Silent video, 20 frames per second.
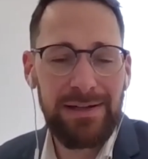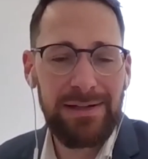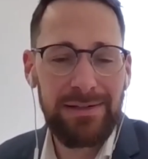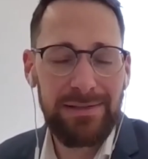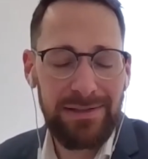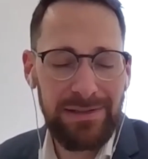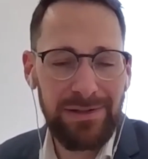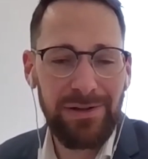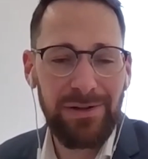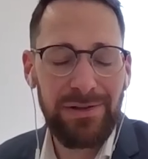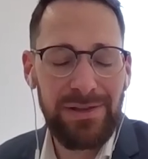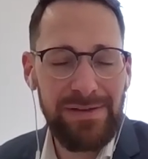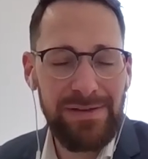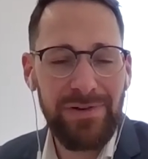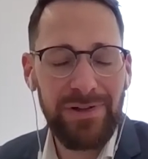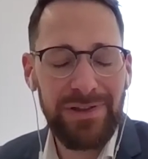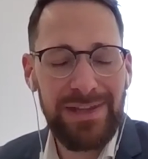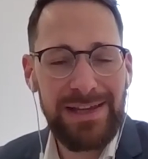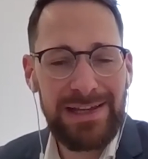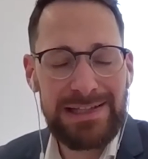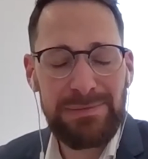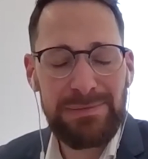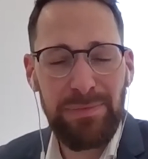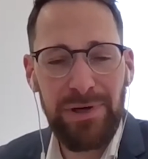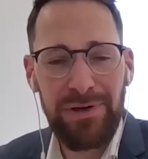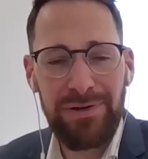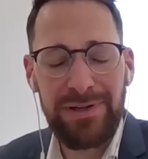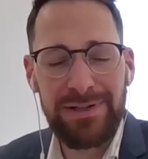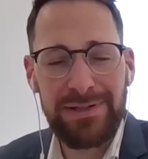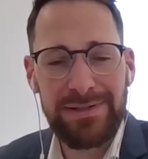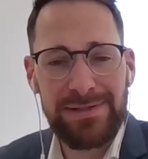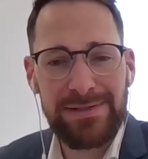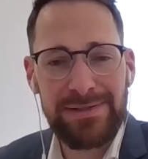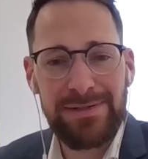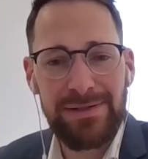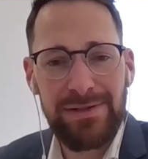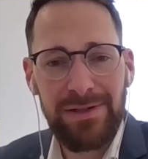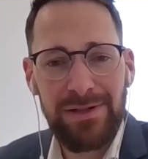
you know, they've got the experience,